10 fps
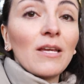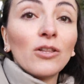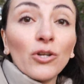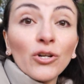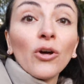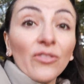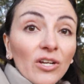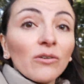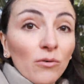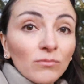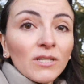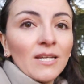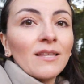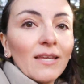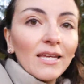learn on their own.
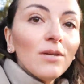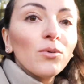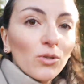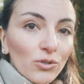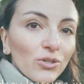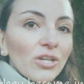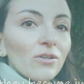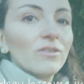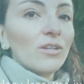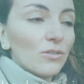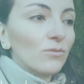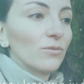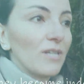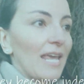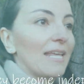They keep on learning on their
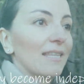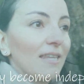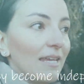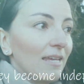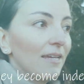own, and they